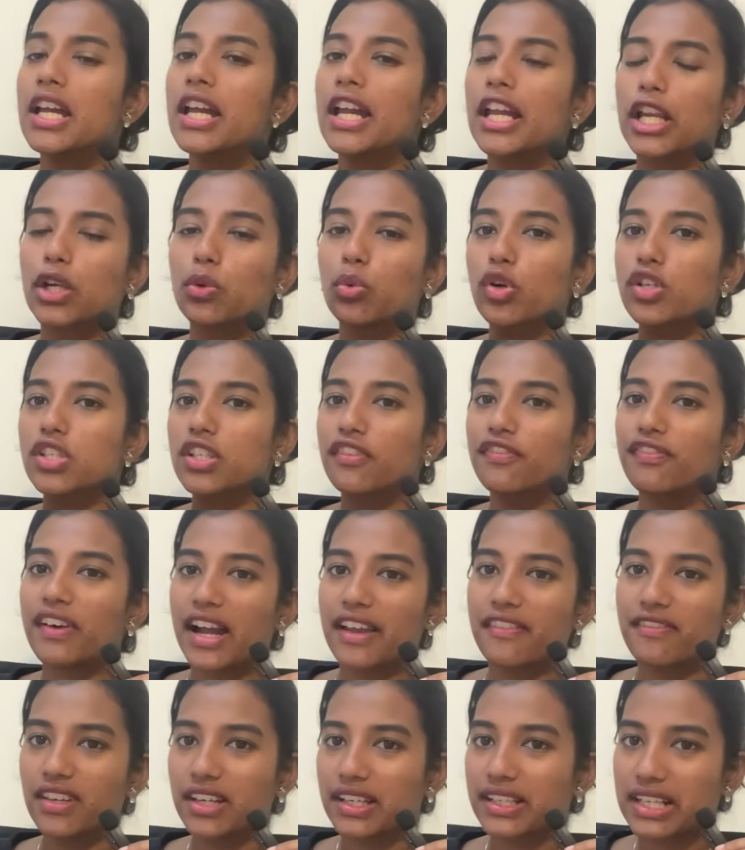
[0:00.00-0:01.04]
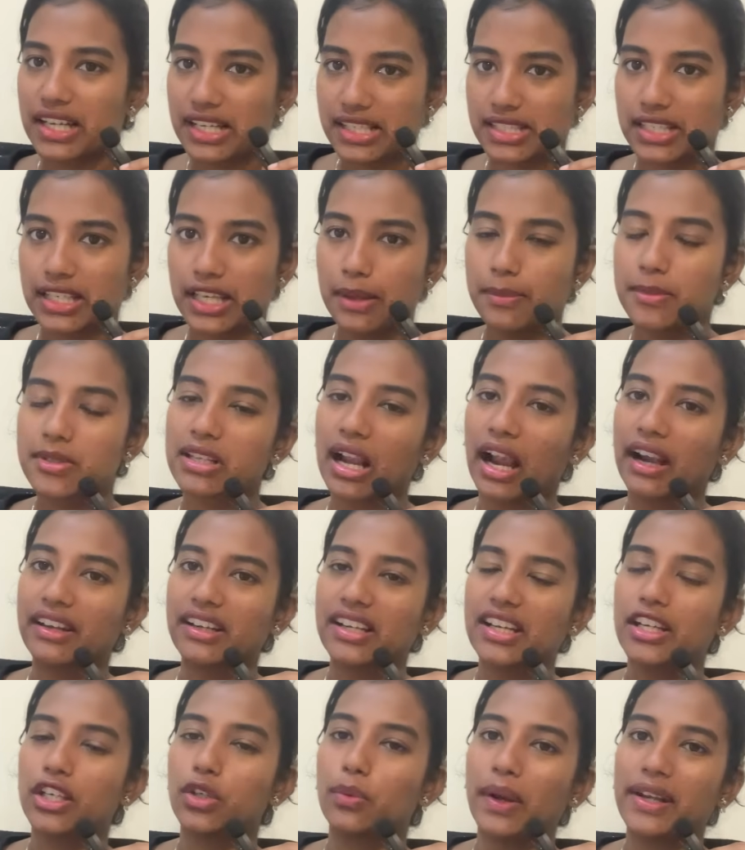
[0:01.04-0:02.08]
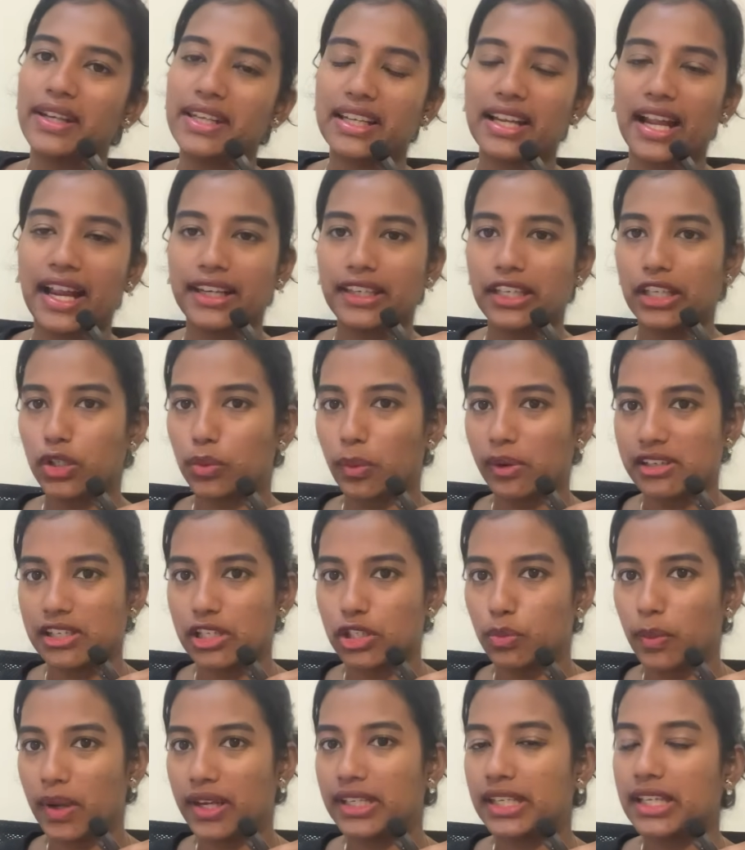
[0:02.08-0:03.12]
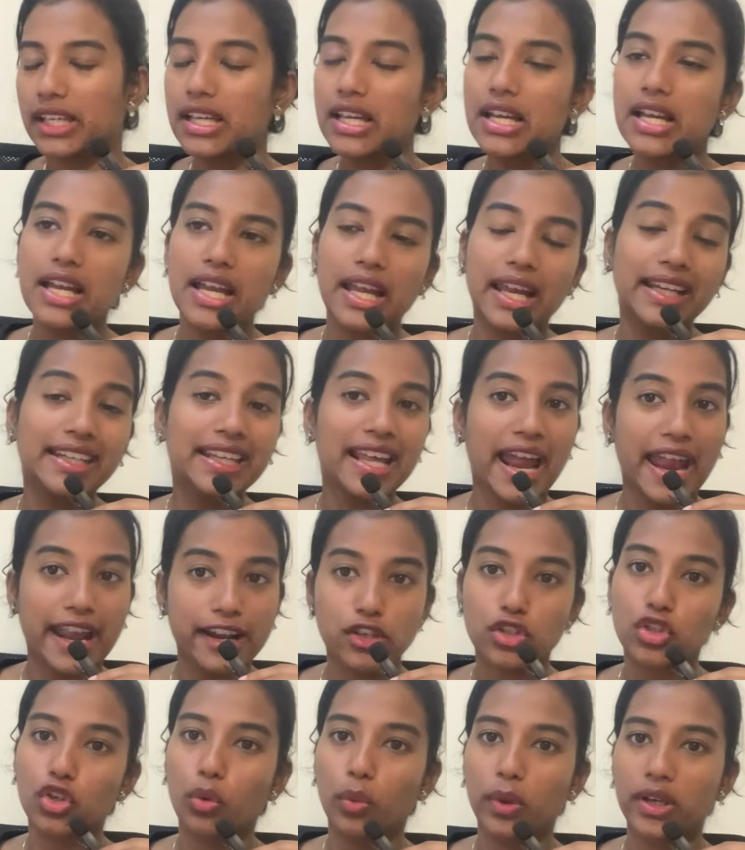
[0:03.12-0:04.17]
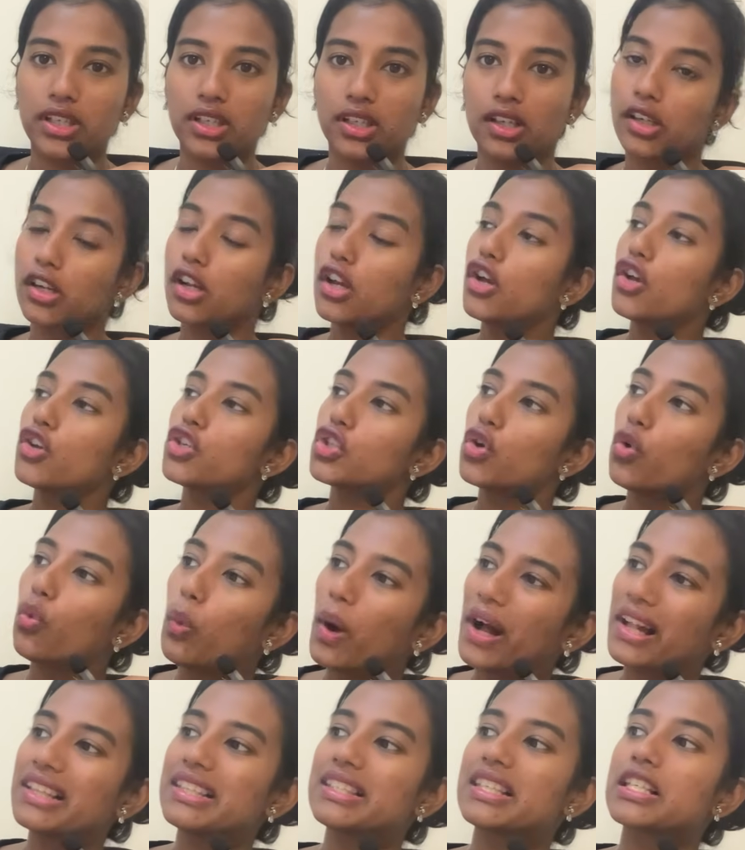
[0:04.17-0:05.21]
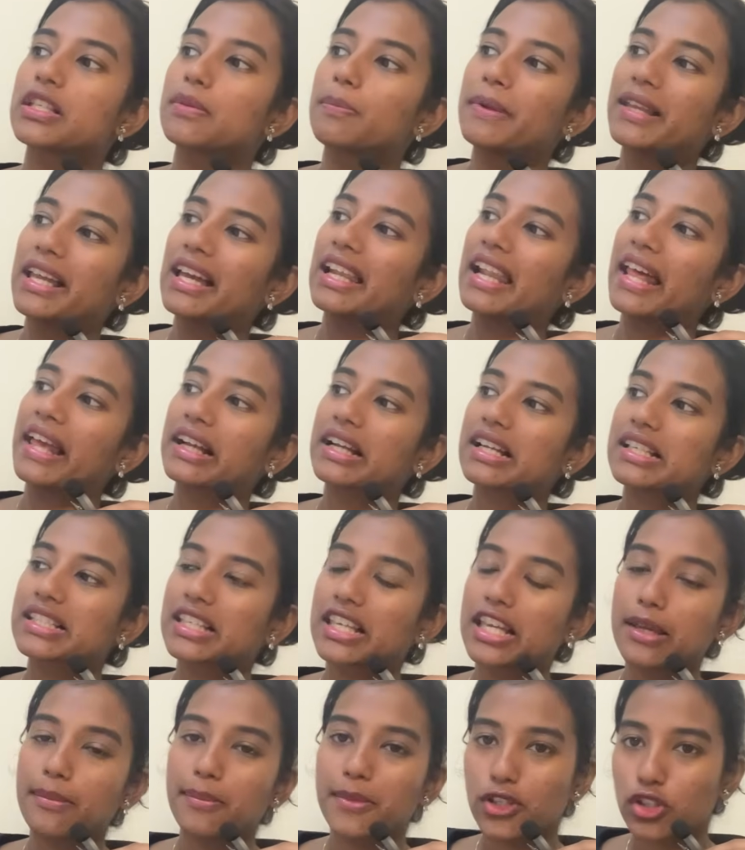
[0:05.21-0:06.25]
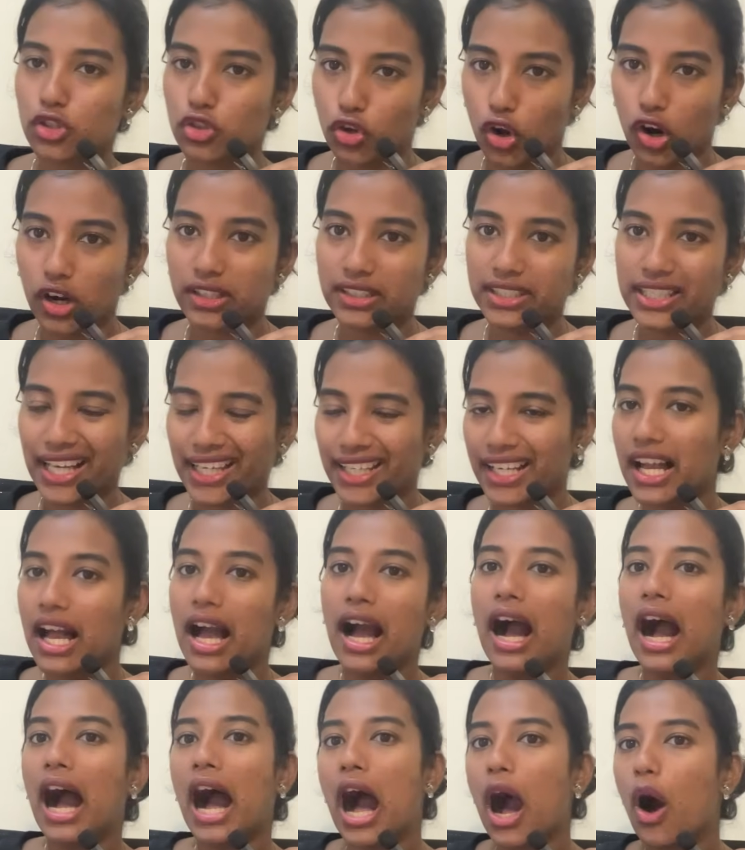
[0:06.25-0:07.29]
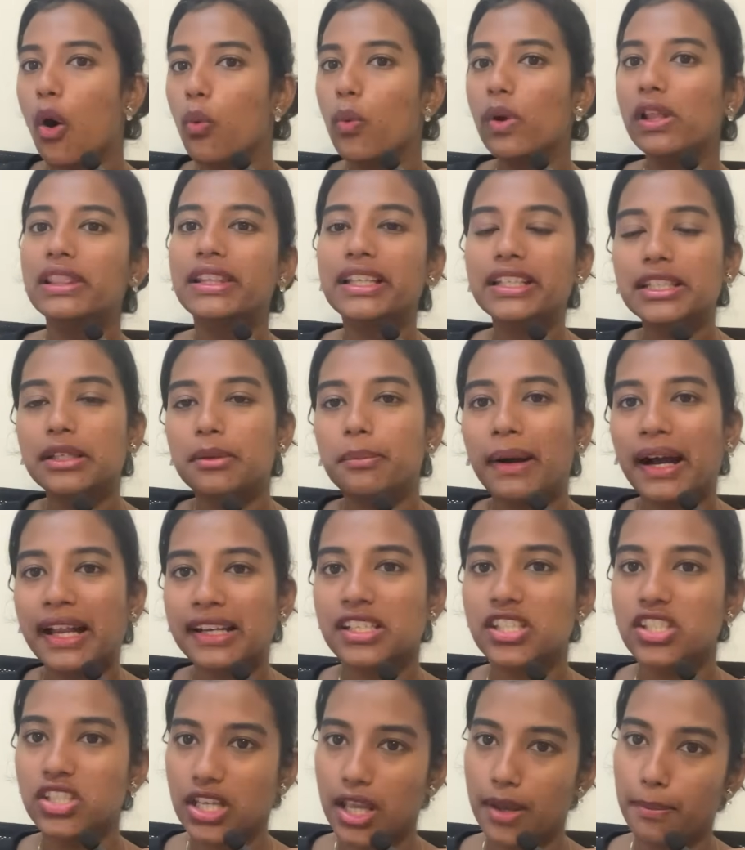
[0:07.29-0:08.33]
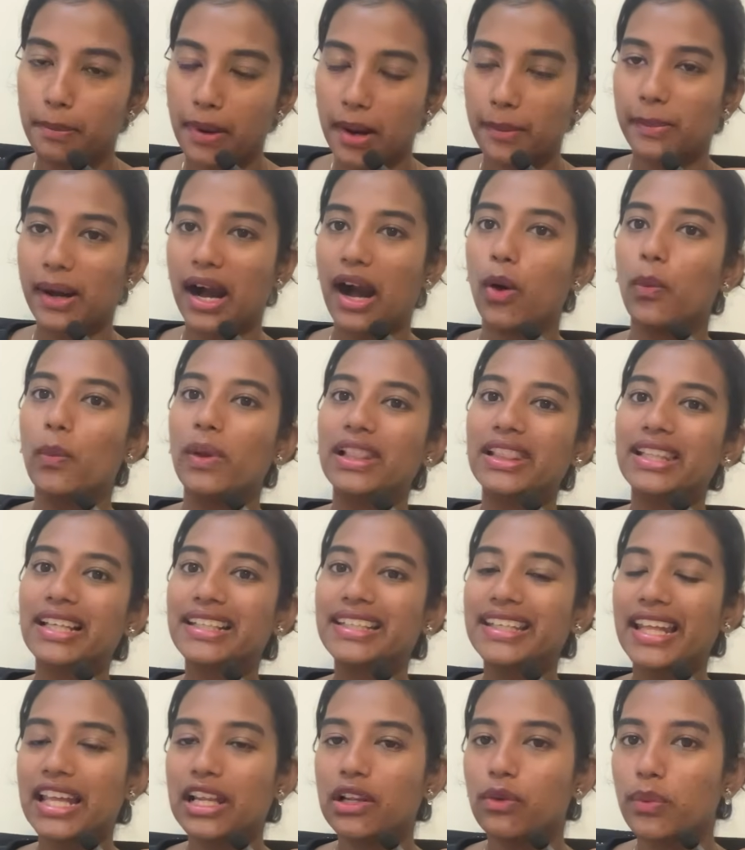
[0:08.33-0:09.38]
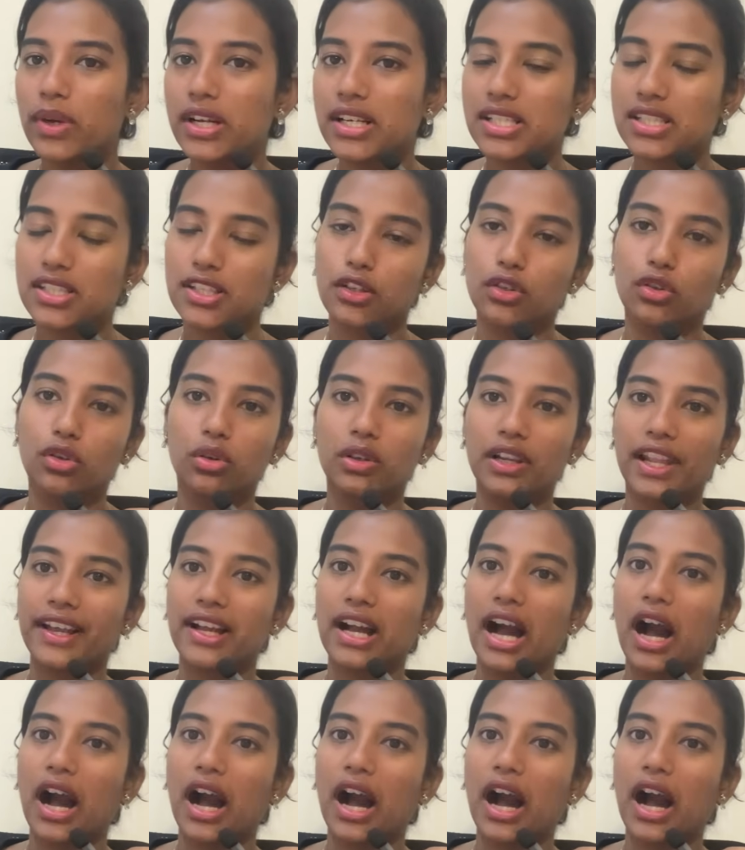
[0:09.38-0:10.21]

It was a 5-year ka scheme, started in 2019-2020. It ends over here. So once this PLI ka scheme is not there, how will the demand shape up? How will the tailwinds, like